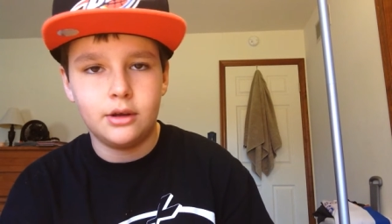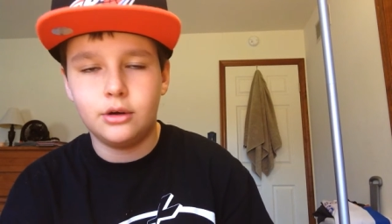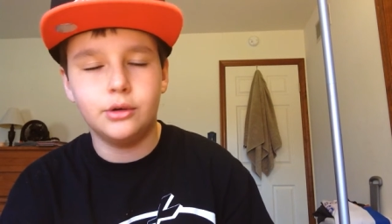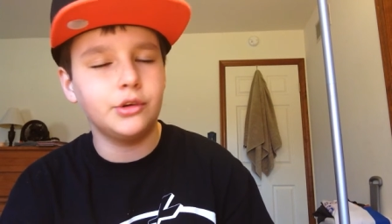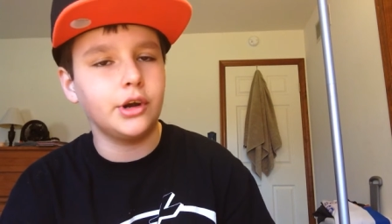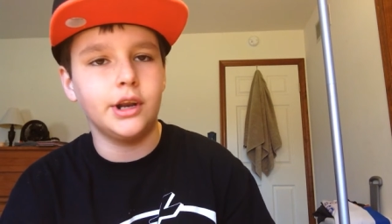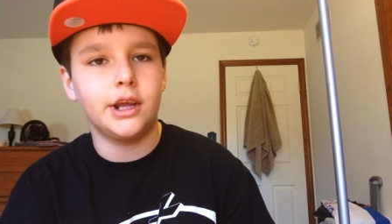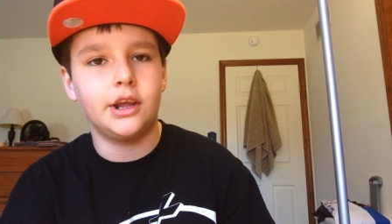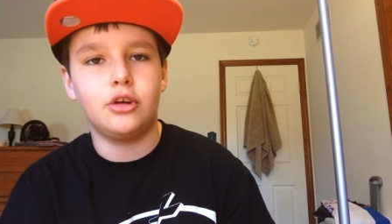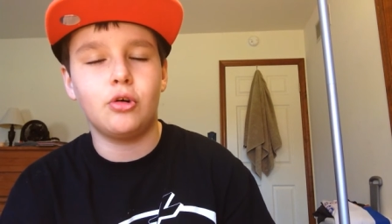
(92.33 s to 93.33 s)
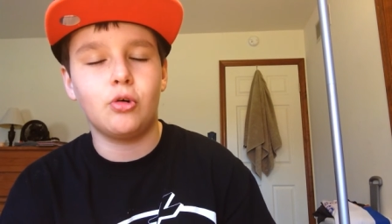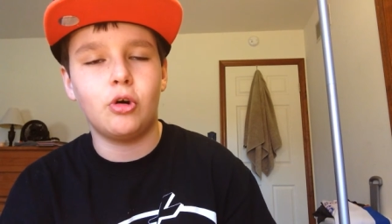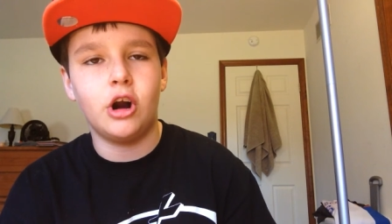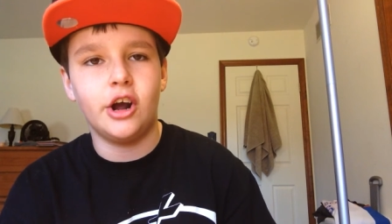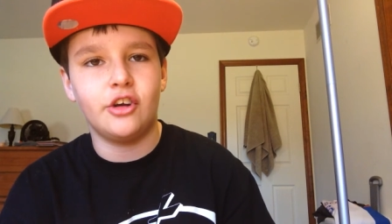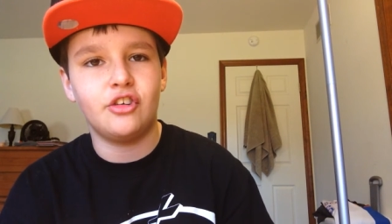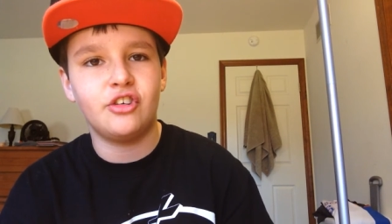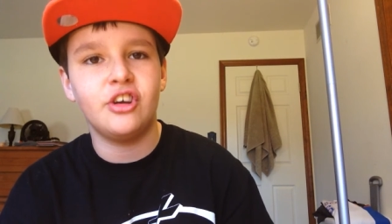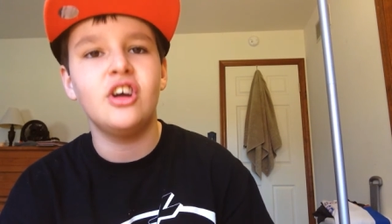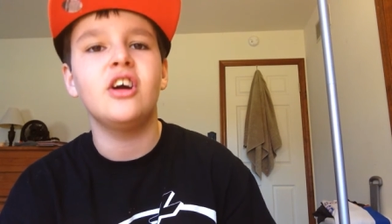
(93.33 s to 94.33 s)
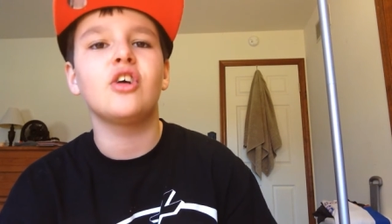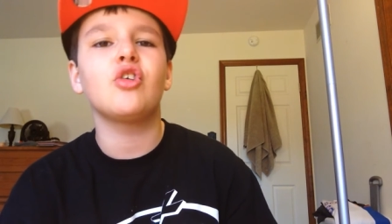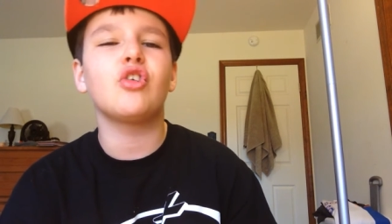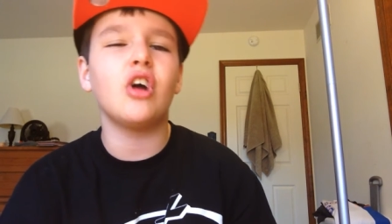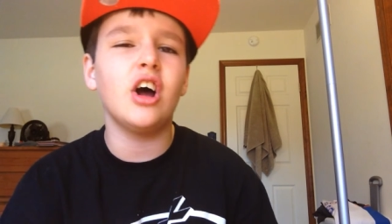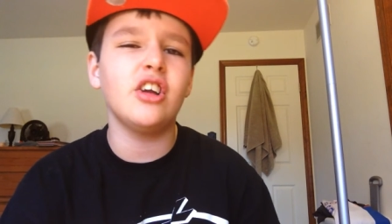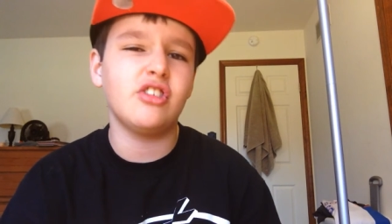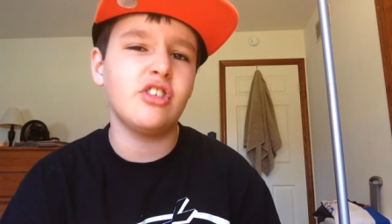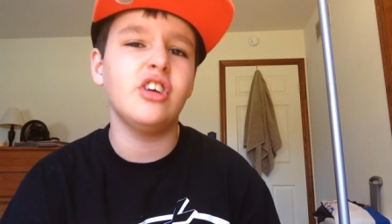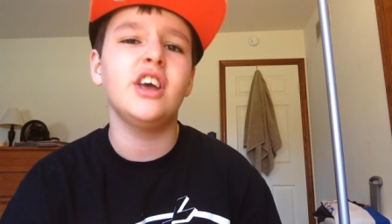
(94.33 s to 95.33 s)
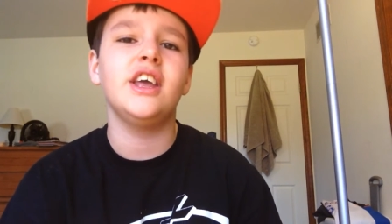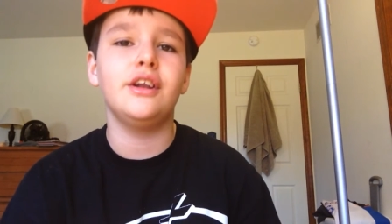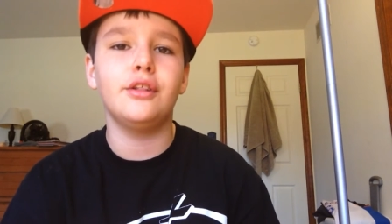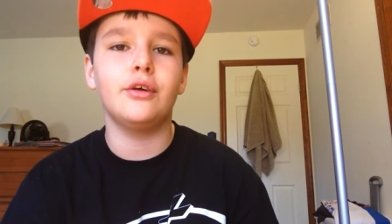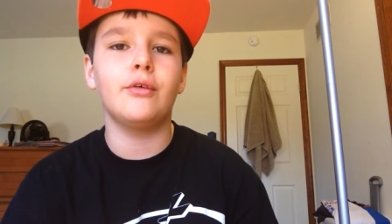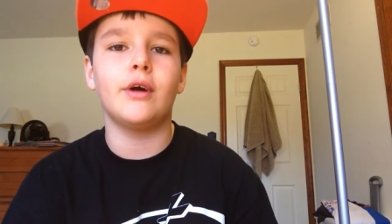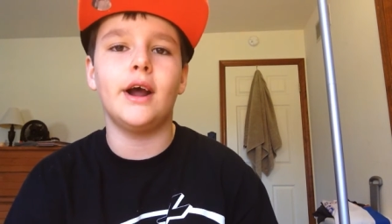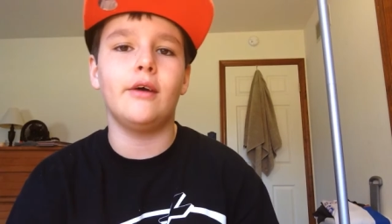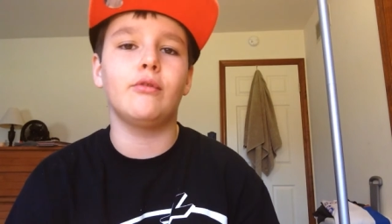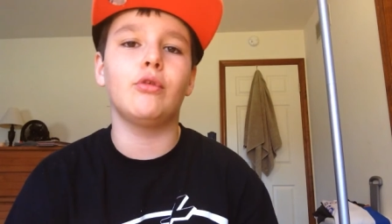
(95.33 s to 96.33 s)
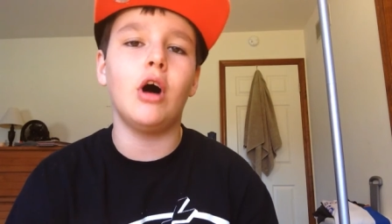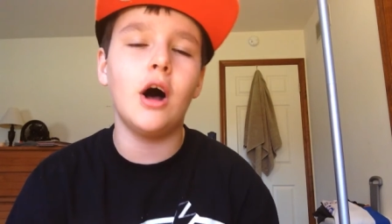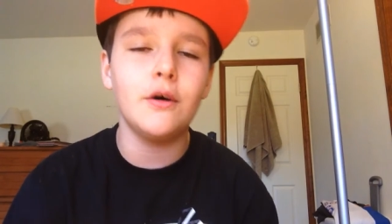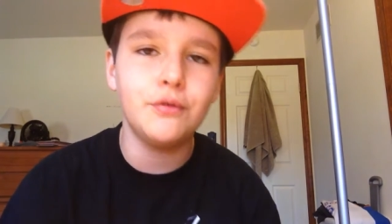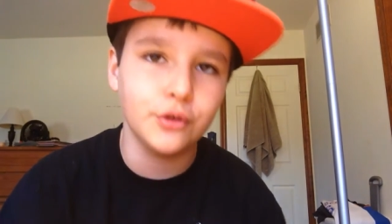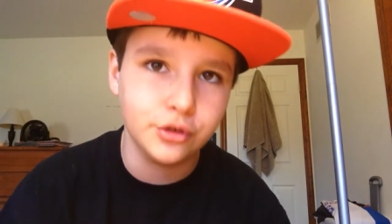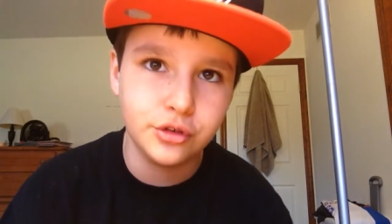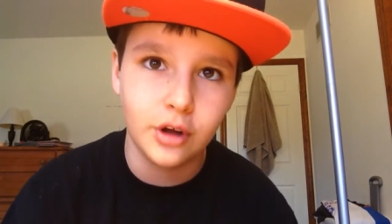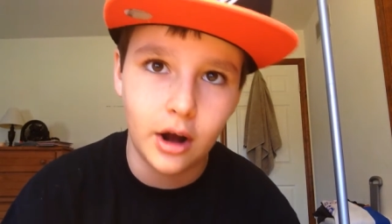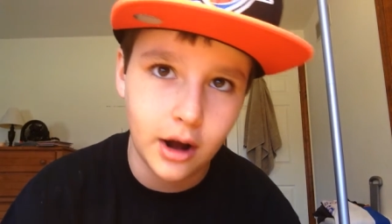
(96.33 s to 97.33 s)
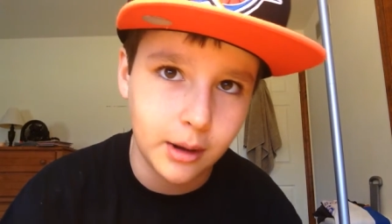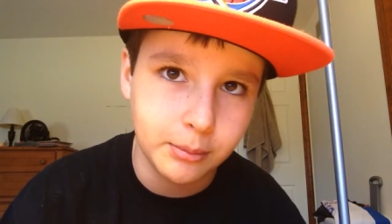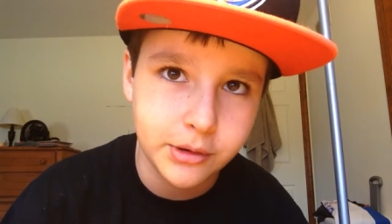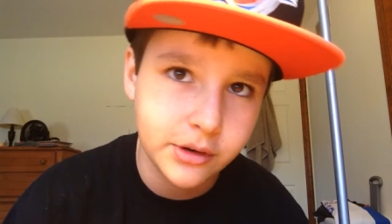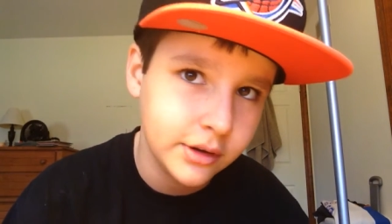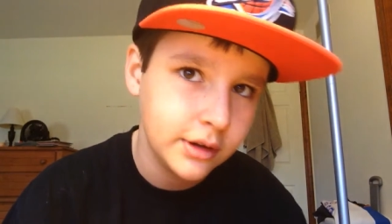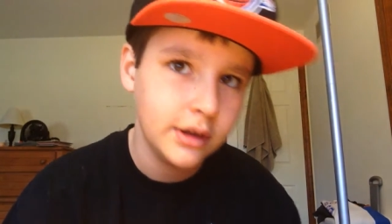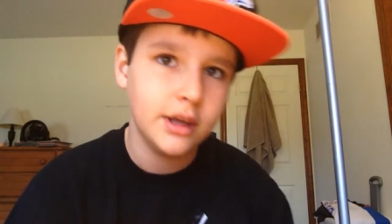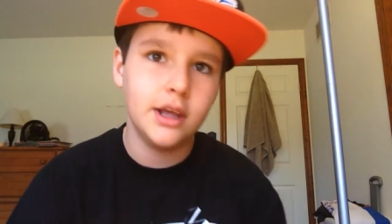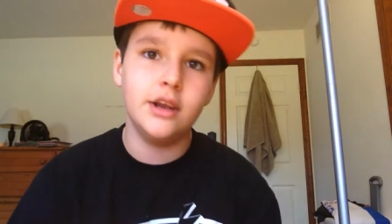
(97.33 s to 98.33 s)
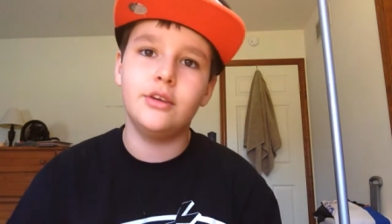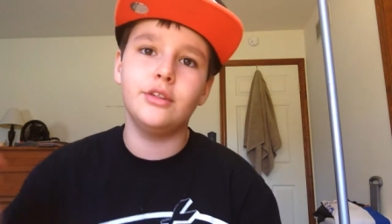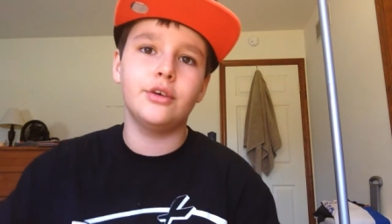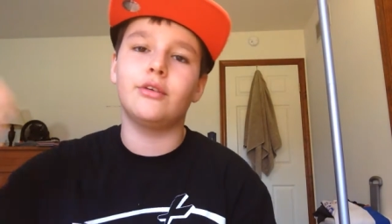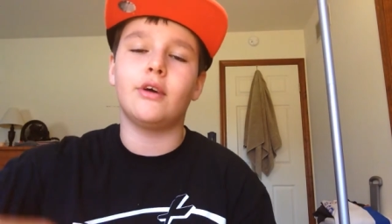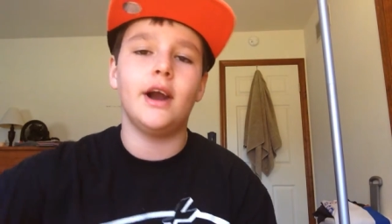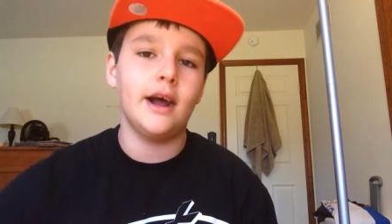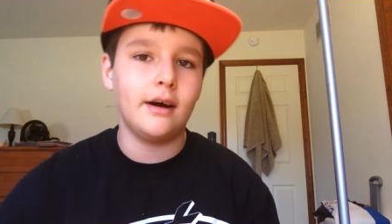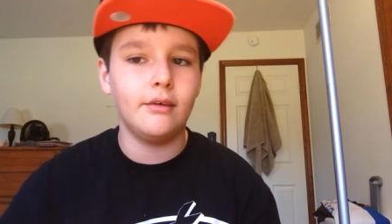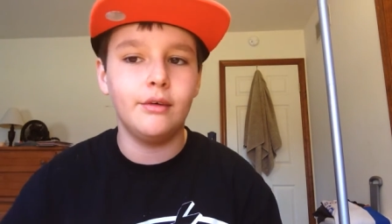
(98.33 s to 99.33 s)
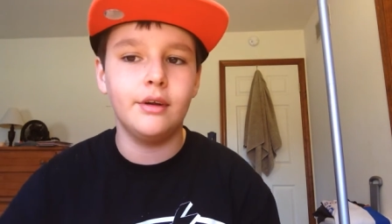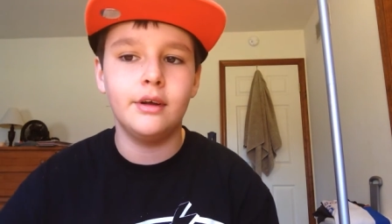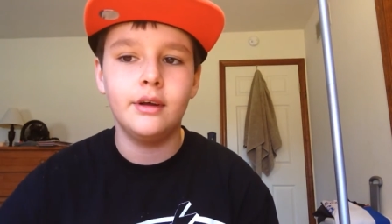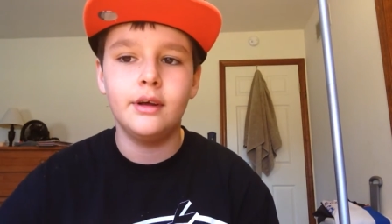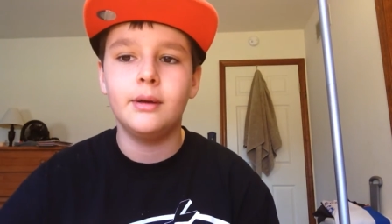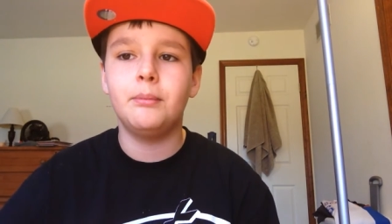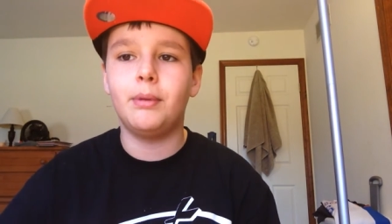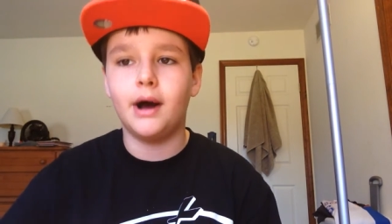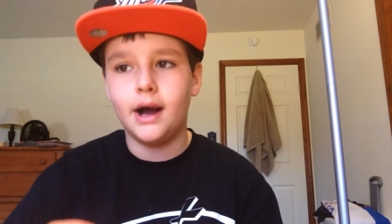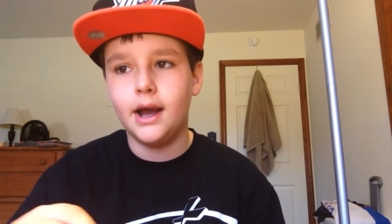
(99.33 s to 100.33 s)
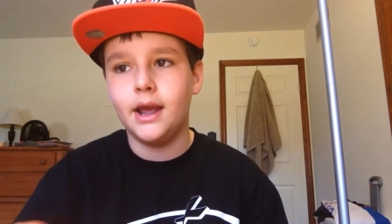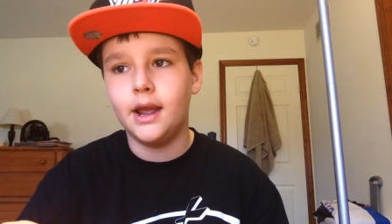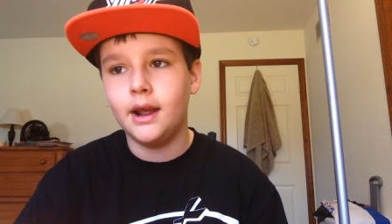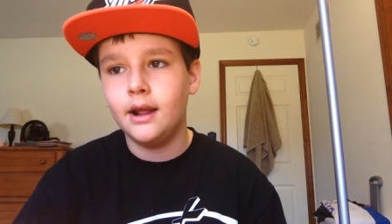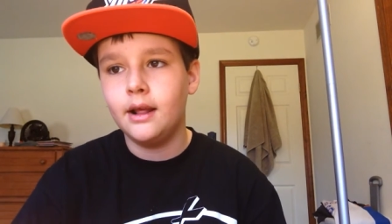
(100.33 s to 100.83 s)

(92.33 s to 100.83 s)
Colts are going to get crushed. Crushed into the ground. Raffle stomped into the ground by